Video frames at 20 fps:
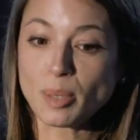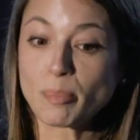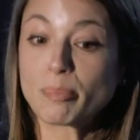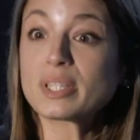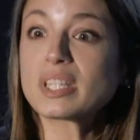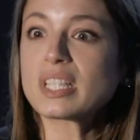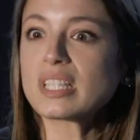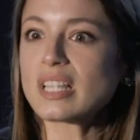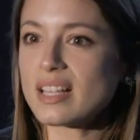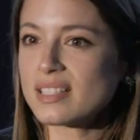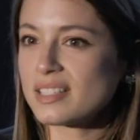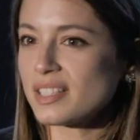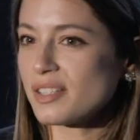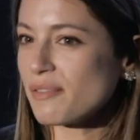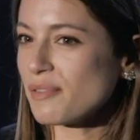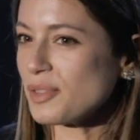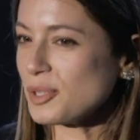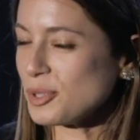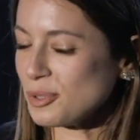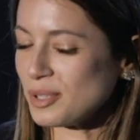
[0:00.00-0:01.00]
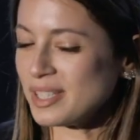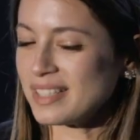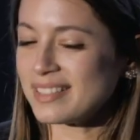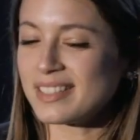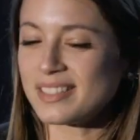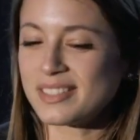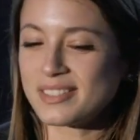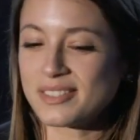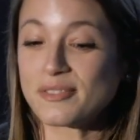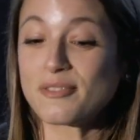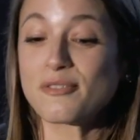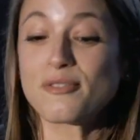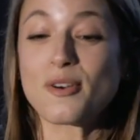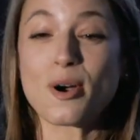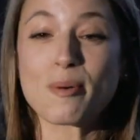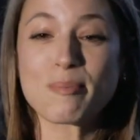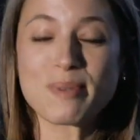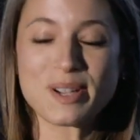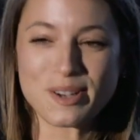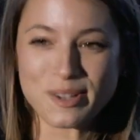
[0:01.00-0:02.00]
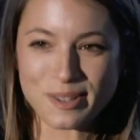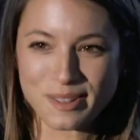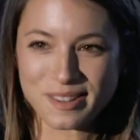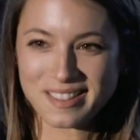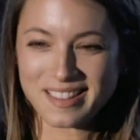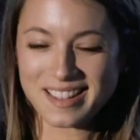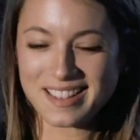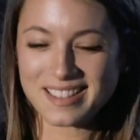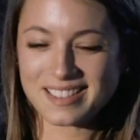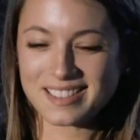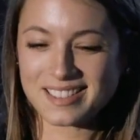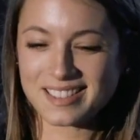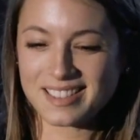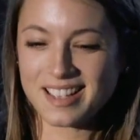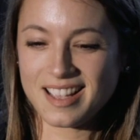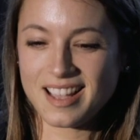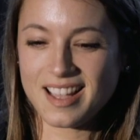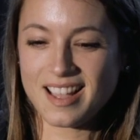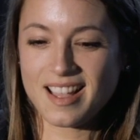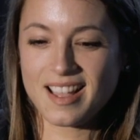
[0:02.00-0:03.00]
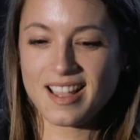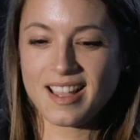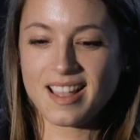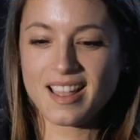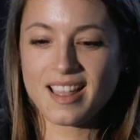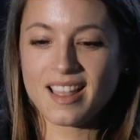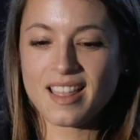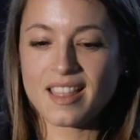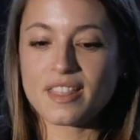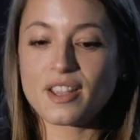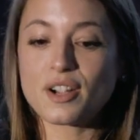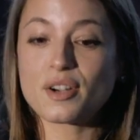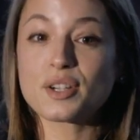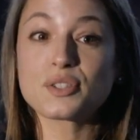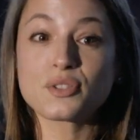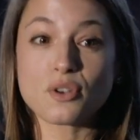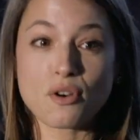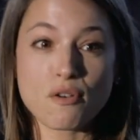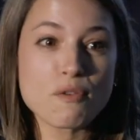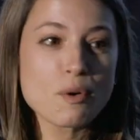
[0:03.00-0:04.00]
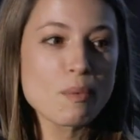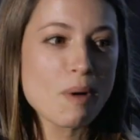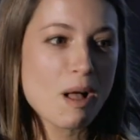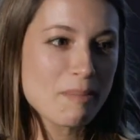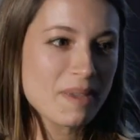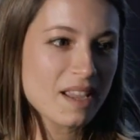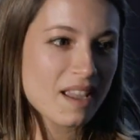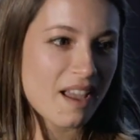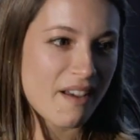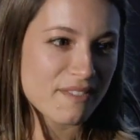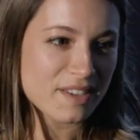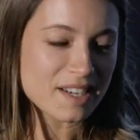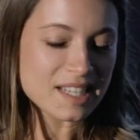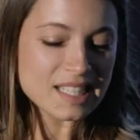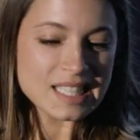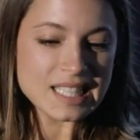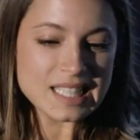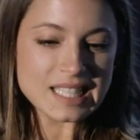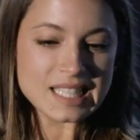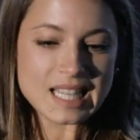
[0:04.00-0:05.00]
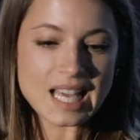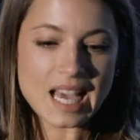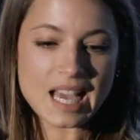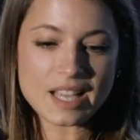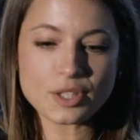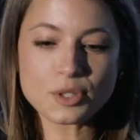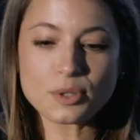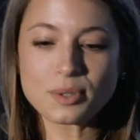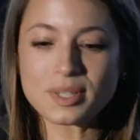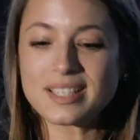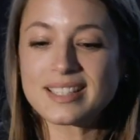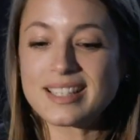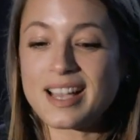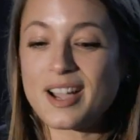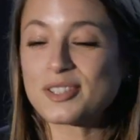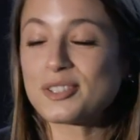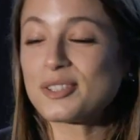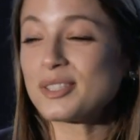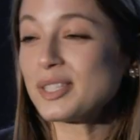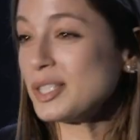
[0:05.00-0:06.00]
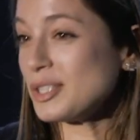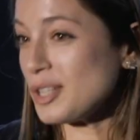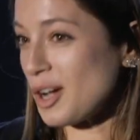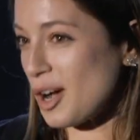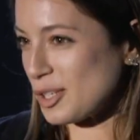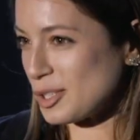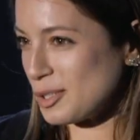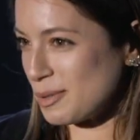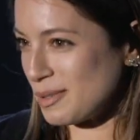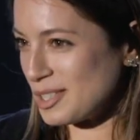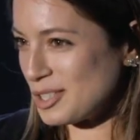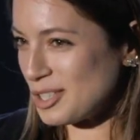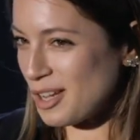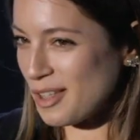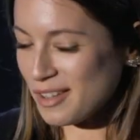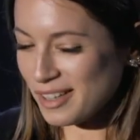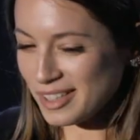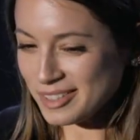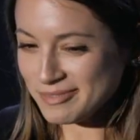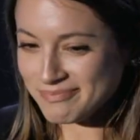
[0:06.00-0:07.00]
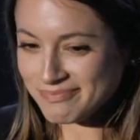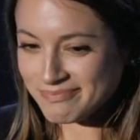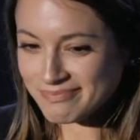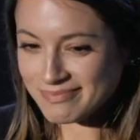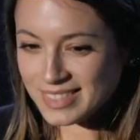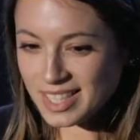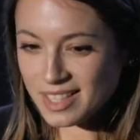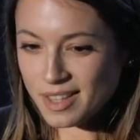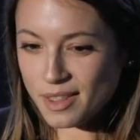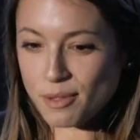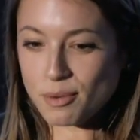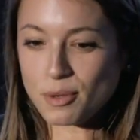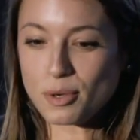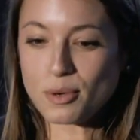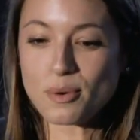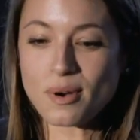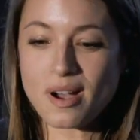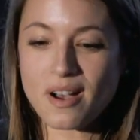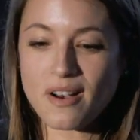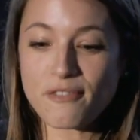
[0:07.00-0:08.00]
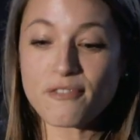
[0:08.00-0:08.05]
But the lesson of the trees is far bigger than this. There is overwhelming evidence that trees actually talk to each other through a